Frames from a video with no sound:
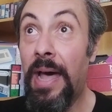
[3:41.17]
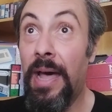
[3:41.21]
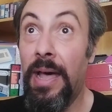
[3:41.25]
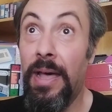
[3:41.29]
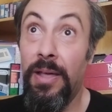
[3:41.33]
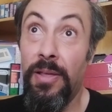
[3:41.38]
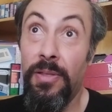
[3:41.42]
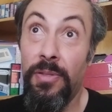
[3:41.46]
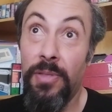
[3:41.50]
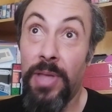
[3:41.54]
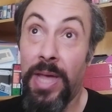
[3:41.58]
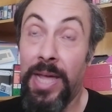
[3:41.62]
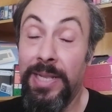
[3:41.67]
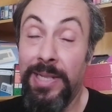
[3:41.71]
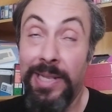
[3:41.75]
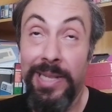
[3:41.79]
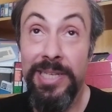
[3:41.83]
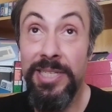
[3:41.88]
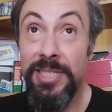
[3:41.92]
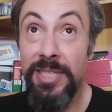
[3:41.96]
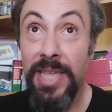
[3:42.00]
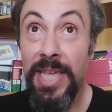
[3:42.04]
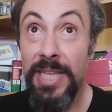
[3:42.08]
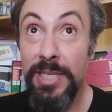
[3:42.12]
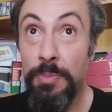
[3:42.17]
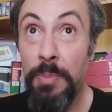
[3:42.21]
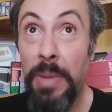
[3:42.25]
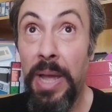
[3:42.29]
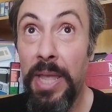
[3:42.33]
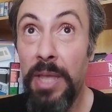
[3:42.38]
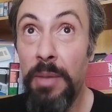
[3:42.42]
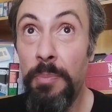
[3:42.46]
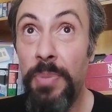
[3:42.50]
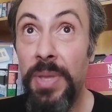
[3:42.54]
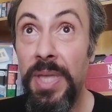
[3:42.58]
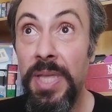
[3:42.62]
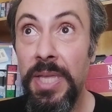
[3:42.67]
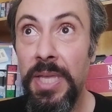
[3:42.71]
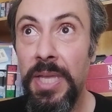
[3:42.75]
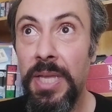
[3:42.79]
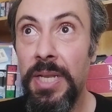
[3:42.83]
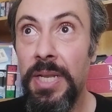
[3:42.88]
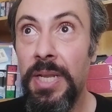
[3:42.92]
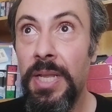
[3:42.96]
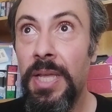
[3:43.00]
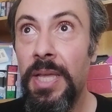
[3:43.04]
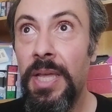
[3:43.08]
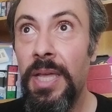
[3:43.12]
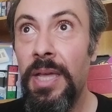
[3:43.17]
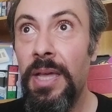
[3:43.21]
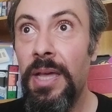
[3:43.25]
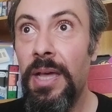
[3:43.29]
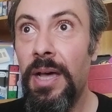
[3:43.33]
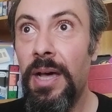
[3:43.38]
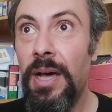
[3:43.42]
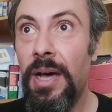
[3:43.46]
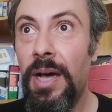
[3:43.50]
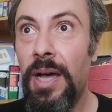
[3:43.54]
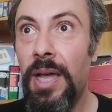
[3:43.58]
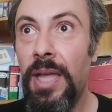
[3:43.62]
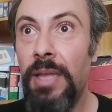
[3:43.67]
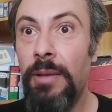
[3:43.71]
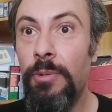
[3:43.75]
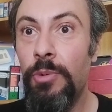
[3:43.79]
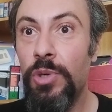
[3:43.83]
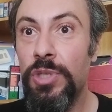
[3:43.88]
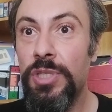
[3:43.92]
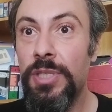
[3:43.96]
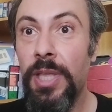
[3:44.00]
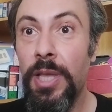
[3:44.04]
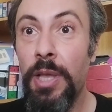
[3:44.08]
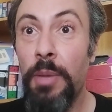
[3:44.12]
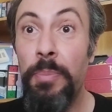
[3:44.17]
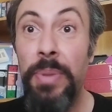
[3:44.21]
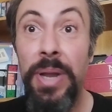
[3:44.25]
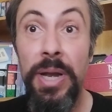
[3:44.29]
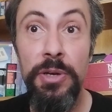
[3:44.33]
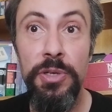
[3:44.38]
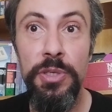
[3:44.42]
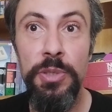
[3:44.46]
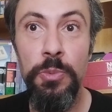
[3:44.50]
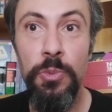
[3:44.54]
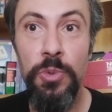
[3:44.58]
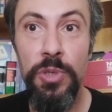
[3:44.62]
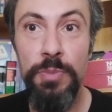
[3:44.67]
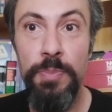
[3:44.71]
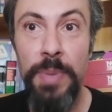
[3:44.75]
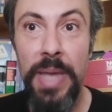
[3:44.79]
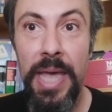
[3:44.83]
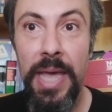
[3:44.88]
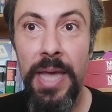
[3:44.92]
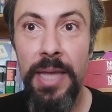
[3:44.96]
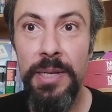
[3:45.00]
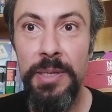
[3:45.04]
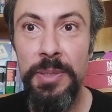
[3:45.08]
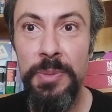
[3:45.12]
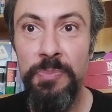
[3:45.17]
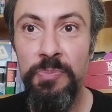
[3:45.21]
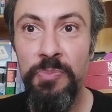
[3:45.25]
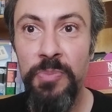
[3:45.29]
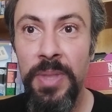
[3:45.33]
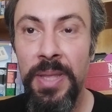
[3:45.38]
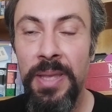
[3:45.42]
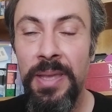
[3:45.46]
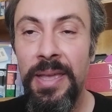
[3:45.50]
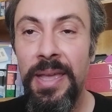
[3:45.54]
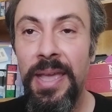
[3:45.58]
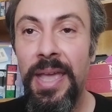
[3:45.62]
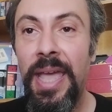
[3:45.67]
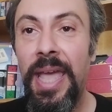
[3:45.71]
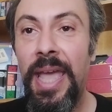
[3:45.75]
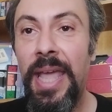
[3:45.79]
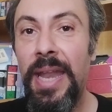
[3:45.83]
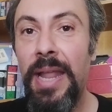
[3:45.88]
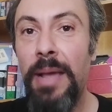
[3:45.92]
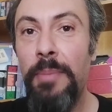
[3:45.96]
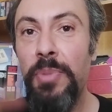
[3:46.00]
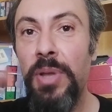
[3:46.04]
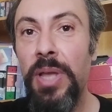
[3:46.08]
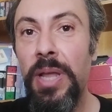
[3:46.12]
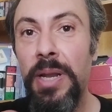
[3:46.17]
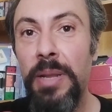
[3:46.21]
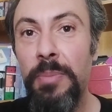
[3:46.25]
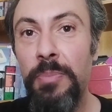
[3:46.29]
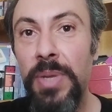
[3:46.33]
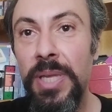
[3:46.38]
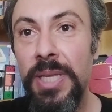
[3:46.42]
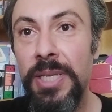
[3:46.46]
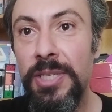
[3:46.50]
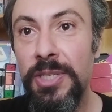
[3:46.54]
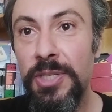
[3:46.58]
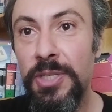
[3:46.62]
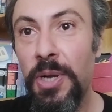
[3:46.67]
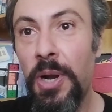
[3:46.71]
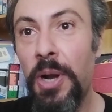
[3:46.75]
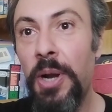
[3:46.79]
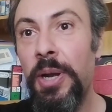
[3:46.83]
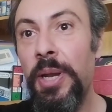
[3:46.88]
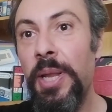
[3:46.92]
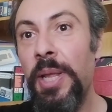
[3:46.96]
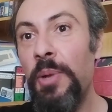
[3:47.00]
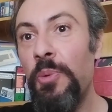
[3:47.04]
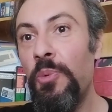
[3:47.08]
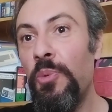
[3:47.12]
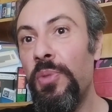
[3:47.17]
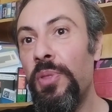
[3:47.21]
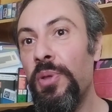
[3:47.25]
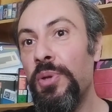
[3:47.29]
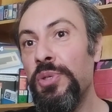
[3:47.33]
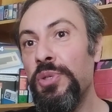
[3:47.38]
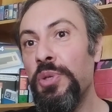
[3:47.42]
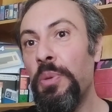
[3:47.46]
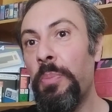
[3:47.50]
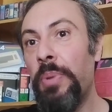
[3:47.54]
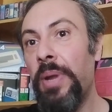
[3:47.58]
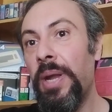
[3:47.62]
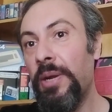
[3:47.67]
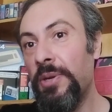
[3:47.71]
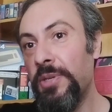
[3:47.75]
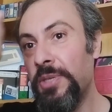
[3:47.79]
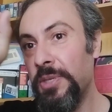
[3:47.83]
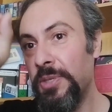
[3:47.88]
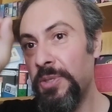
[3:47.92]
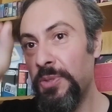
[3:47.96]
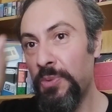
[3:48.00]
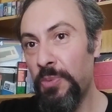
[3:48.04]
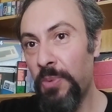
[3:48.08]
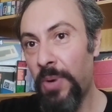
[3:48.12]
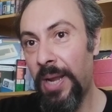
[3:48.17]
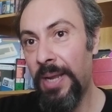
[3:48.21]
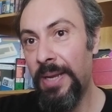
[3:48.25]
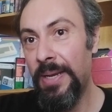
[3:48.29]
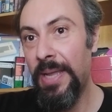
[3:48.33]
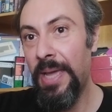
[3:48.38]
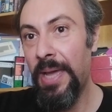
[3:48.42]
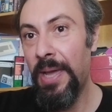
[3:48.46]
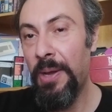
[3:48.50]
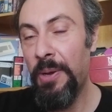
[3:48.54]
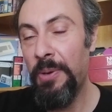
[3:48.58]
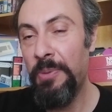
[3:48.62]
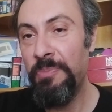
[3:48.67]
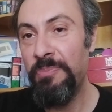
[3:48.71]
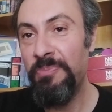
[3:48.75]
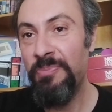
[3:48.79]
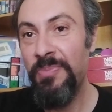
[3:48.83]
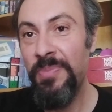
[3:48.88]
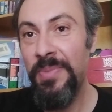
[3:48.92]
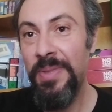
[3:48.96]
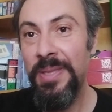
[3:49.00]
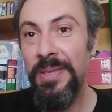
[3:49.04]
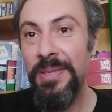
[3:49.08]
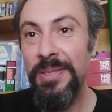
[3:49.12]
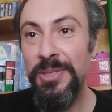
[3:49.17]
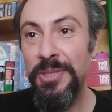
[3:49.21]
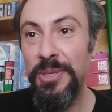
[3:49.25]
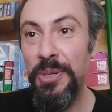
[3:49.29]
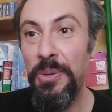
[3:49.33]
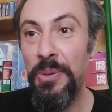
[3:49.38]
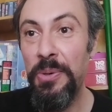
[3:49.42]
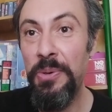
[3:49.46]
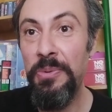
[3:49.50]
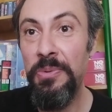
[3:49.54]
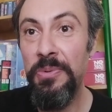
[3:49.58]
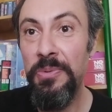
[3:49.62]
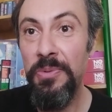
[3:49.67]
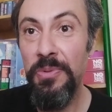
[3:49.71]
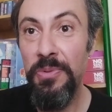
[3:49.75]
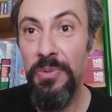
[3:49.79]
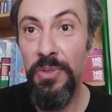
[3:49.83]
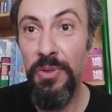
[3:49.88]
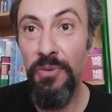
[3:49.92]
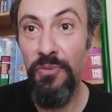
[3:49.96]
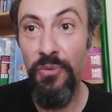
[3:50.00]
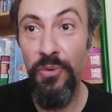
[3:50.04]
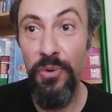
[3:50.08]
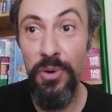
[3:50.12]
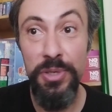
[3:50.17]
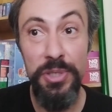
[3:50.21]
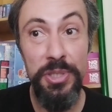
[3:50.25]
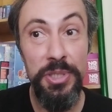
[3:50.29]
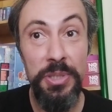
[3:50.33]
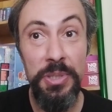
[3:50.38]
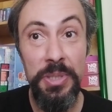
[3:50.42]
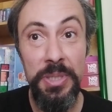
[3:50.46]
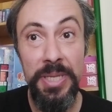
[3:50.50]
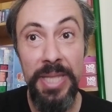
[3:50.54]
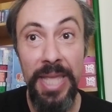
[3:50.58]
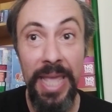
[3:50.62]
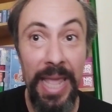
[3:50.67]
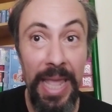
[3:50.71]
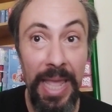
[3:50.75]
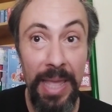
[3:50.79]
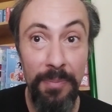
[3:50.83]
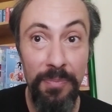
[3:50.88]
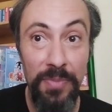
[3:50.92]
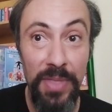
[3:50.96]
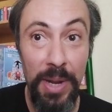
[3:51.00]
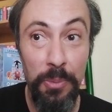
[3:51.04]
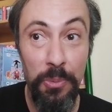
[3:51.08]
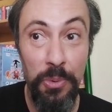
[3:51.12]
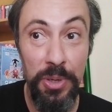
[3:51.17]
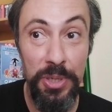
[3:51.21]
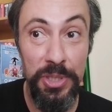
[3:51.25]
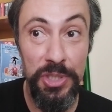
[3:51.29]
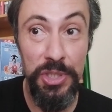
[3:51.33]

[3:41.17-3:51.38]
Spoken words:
at least that's my opinion, the comparison was bad. And I'm gonna be starting with those comparisons right now. So the first game that I want to show